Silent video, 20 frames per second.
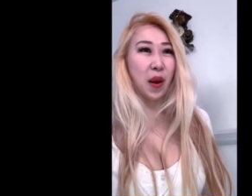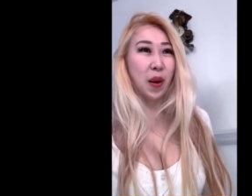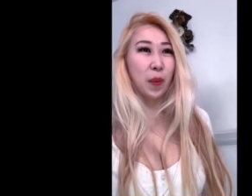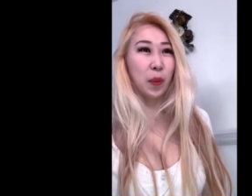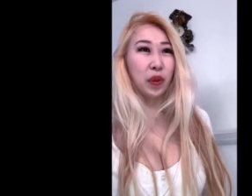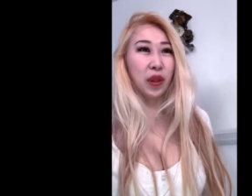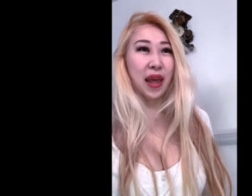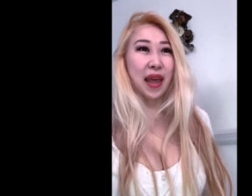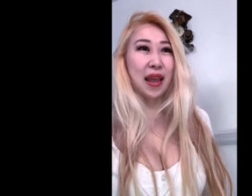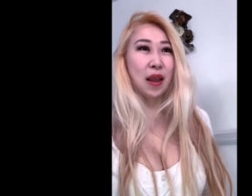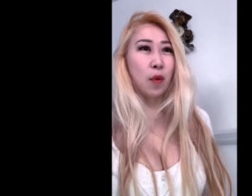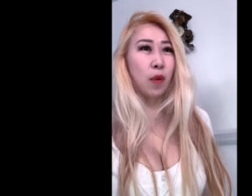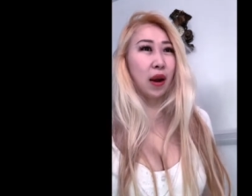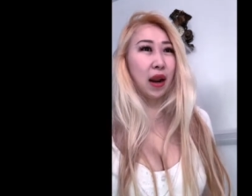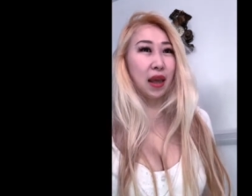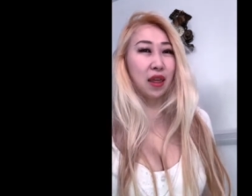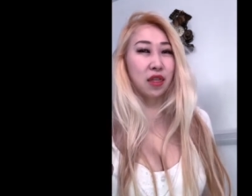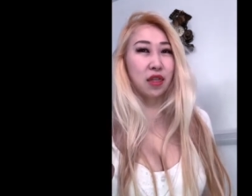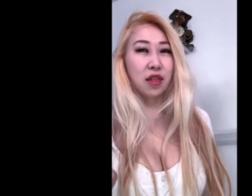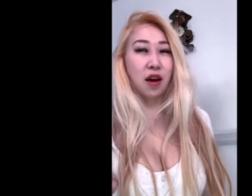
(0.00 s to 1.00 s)
playing what
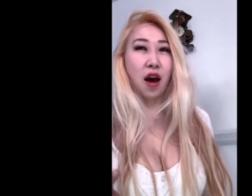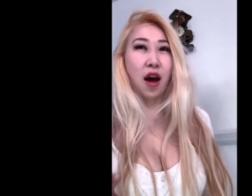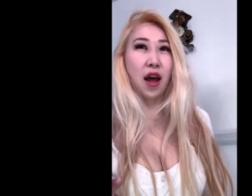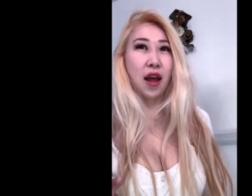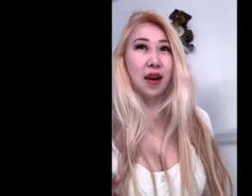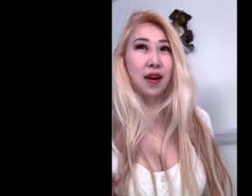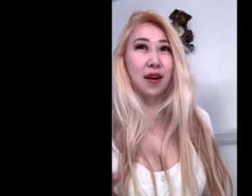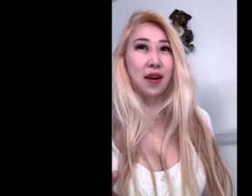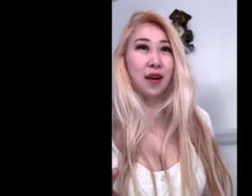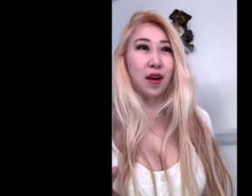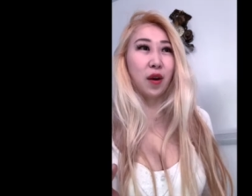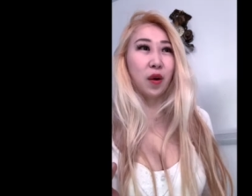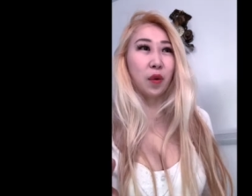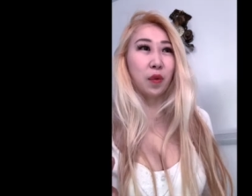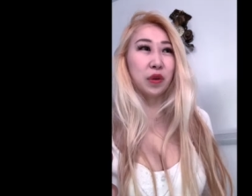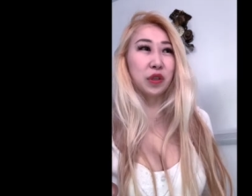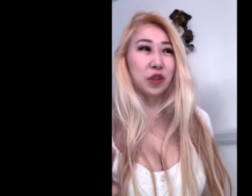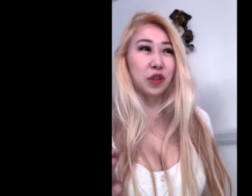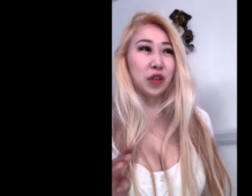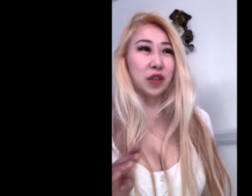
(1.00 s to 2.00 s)
I thought
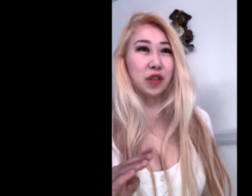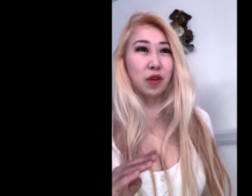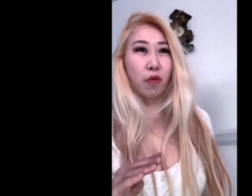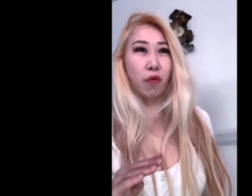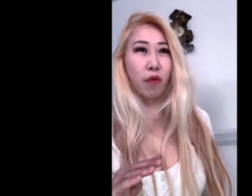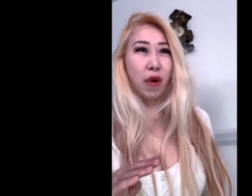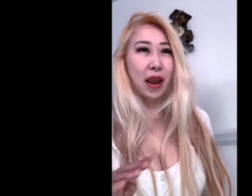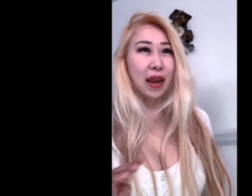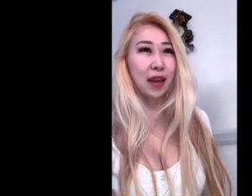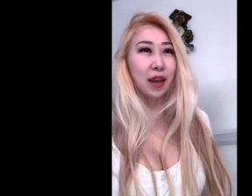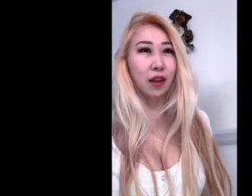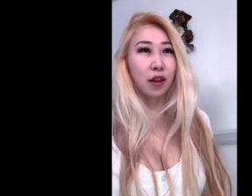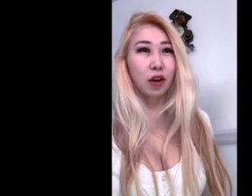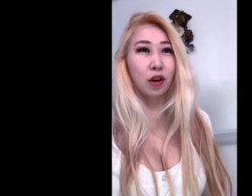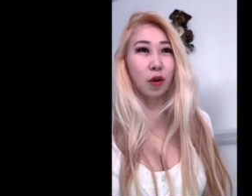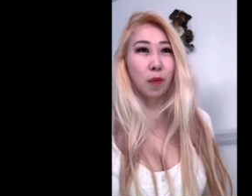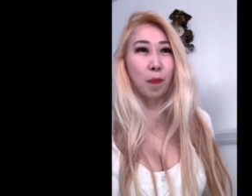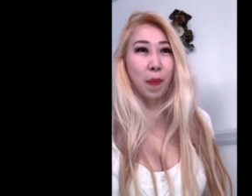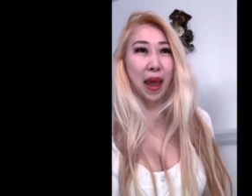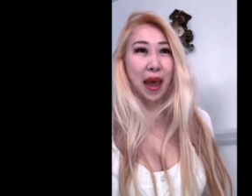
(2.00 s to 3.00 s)
was just a
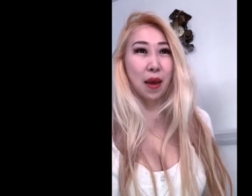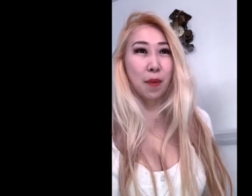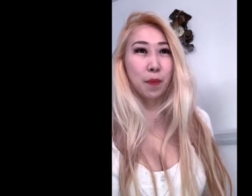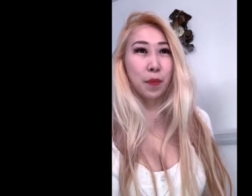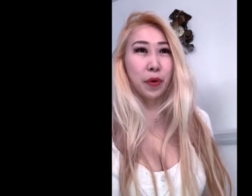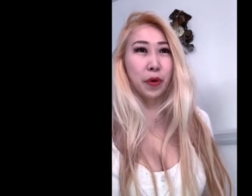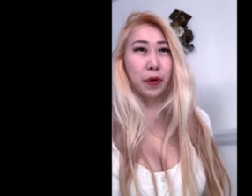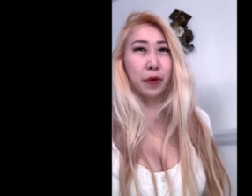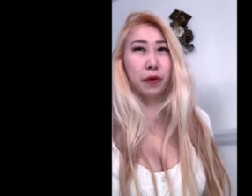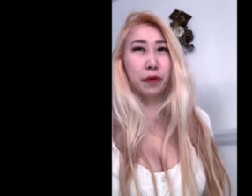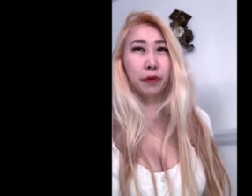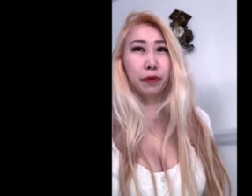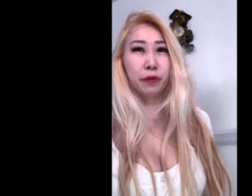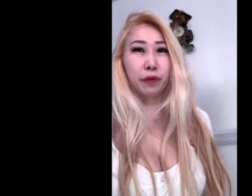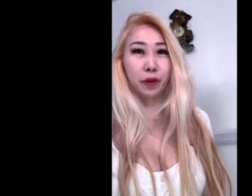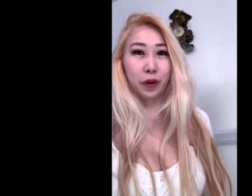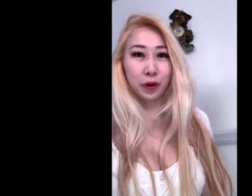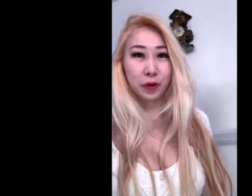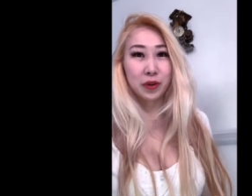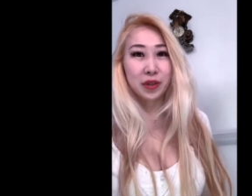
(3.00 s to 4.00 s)
regular bamboo
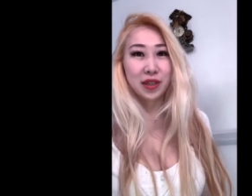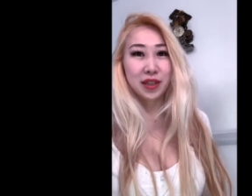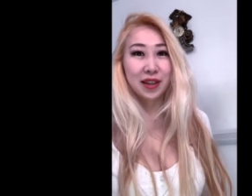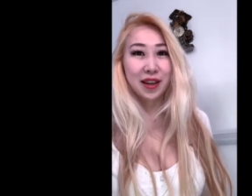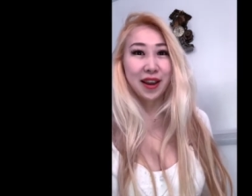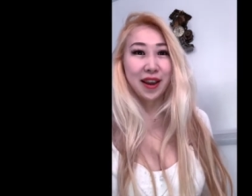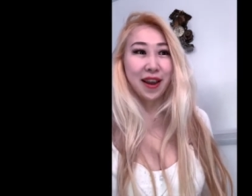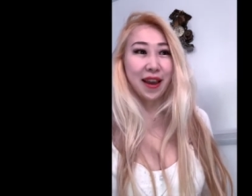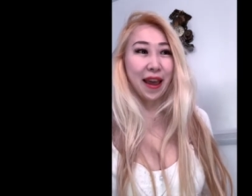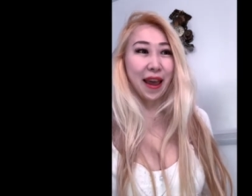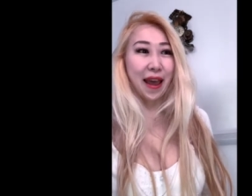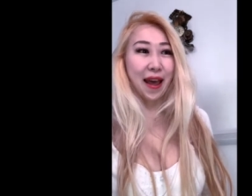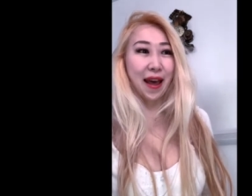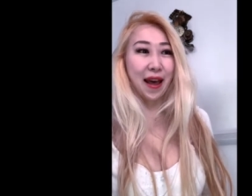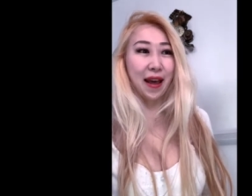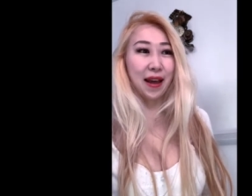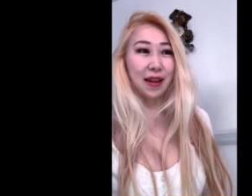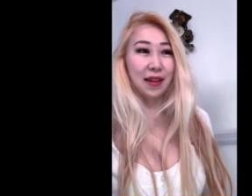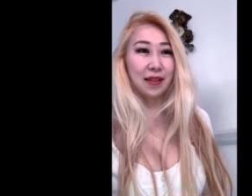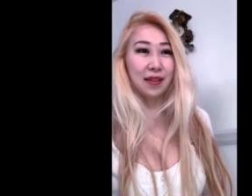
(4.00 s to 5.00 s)
flute,
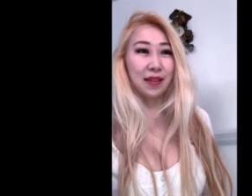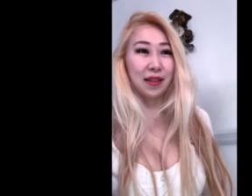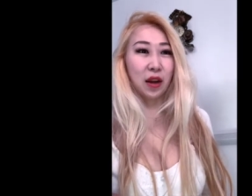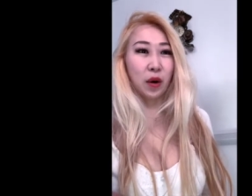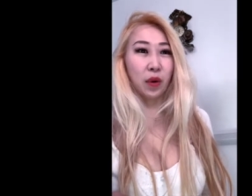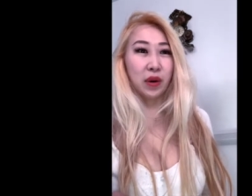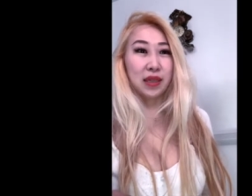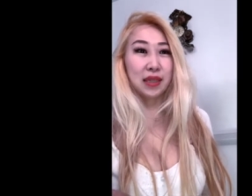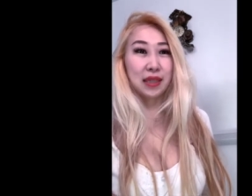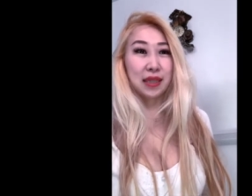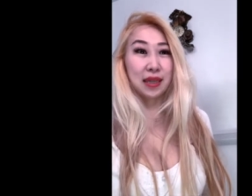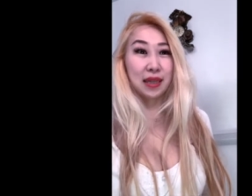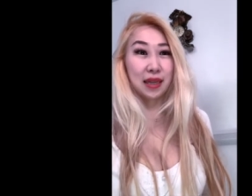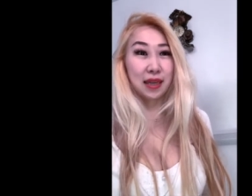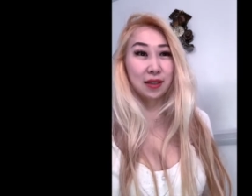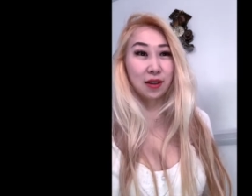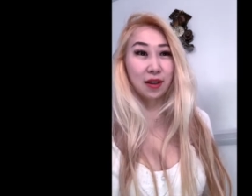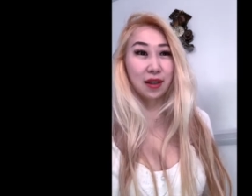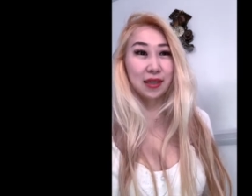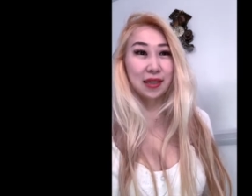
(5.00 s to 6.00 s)
and there were
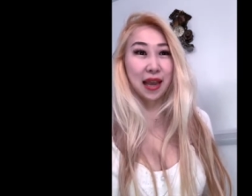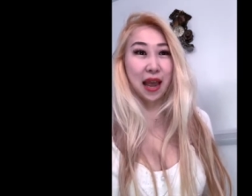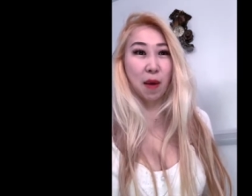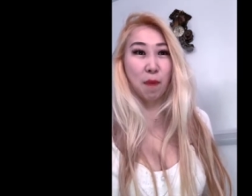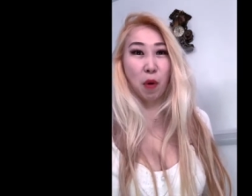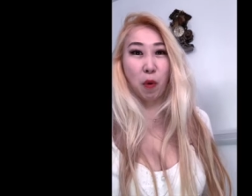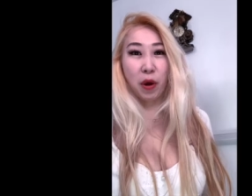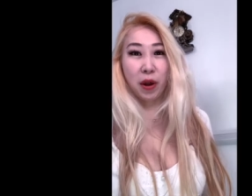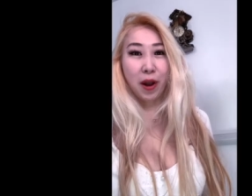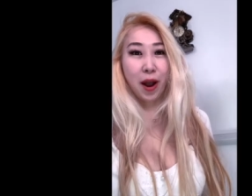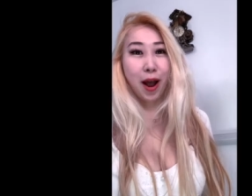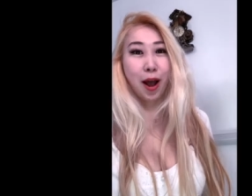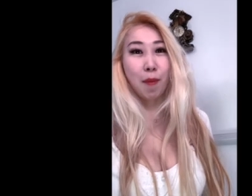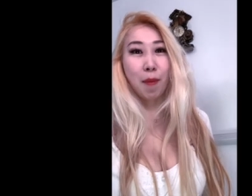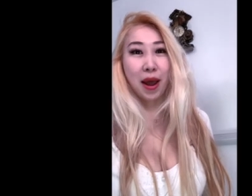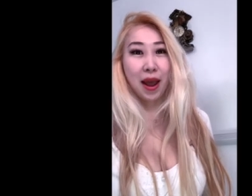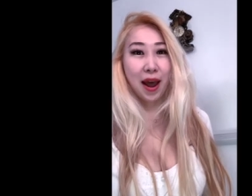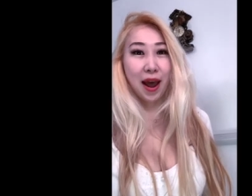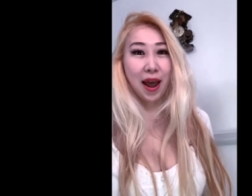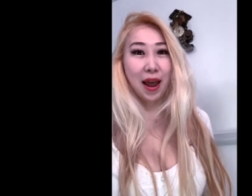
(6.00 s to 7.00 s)
CDs on the side, but what caught
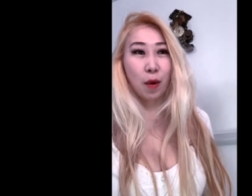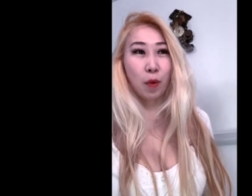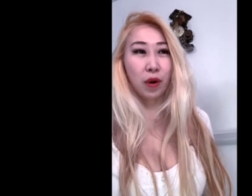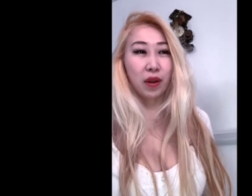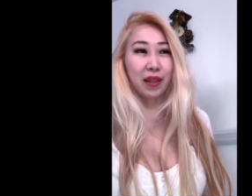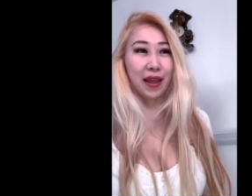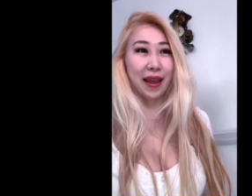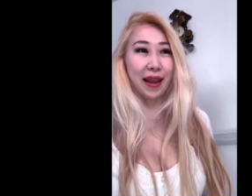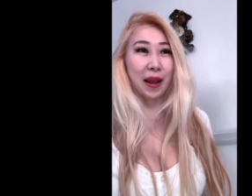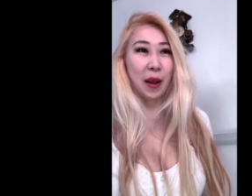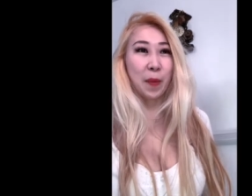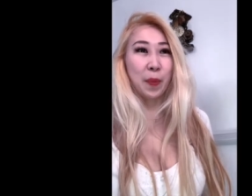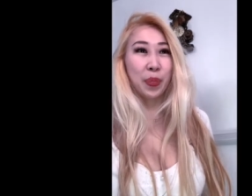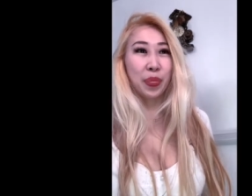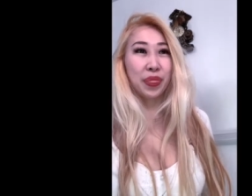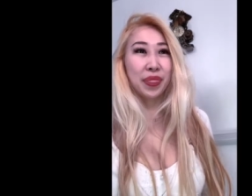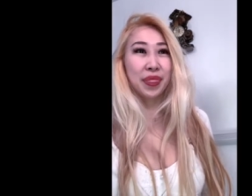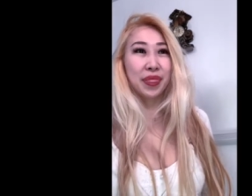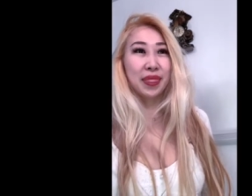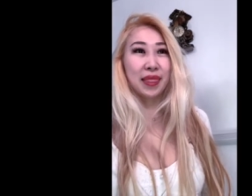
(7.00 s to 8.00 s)
my eye were like
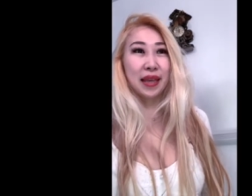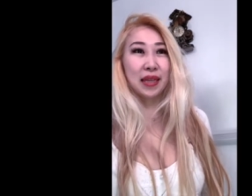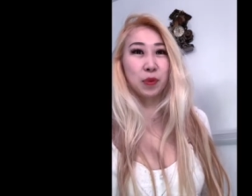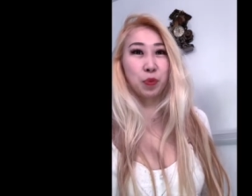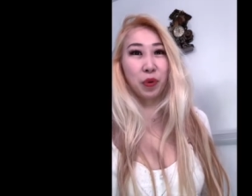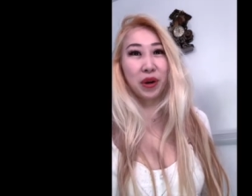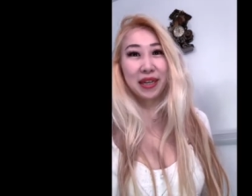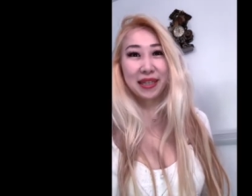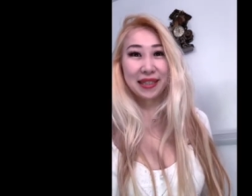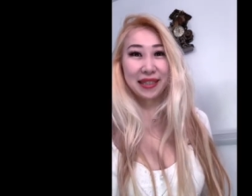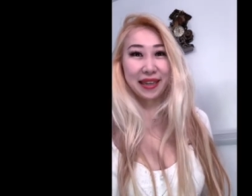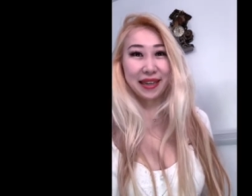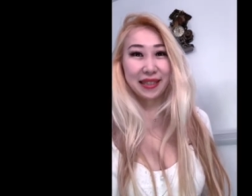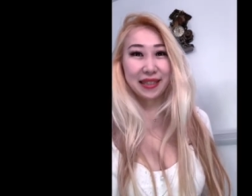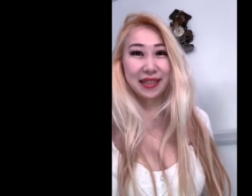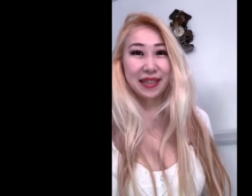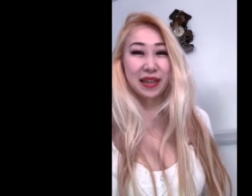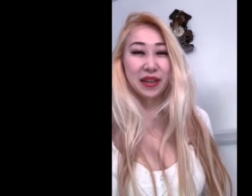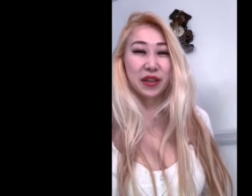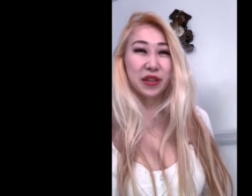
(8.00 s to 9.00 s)
these bracelets.